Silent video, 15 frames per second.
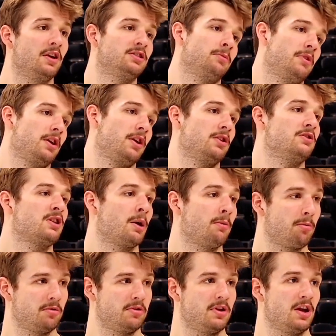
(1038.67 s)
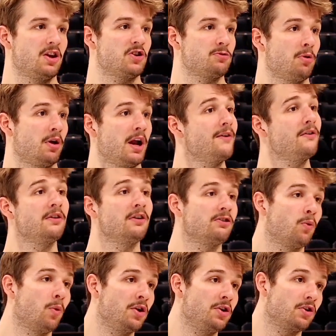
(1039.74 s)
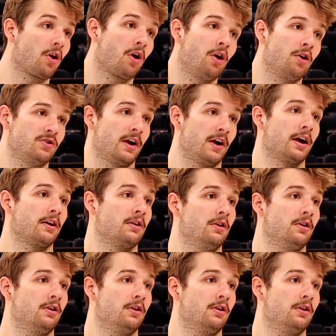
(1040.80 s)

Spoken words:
Somebody can just come up and take your spot. Everything's a 1-year contract,